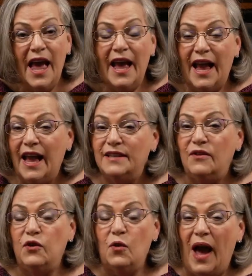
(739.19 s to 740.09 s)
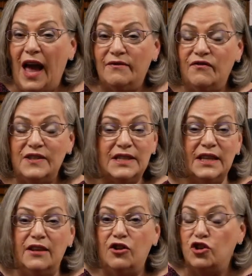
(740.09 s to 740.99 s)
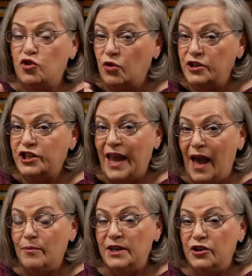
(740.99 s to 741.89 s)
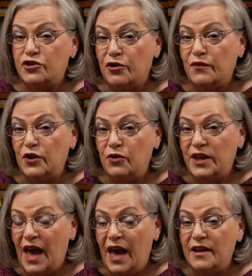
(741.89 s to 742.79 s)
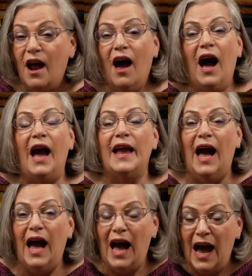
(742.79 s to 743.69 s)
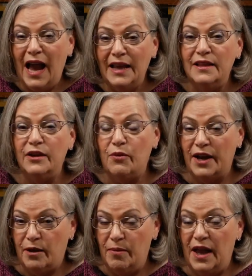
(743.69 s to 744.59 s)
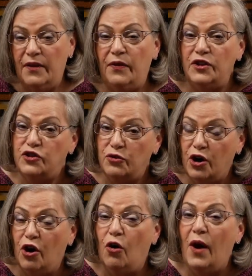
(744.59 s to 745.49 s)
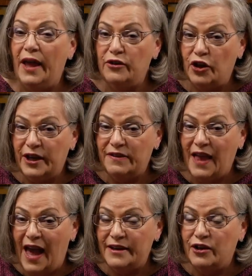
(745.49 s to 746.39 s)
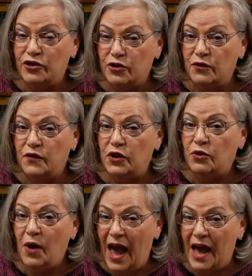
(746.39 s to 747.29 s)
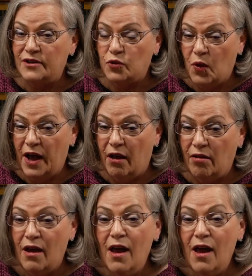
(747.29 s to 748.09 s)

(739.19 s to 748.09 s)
And if you hadn't seen the George Gammon interview yet, I highly recommend that you go and look at that interview as well.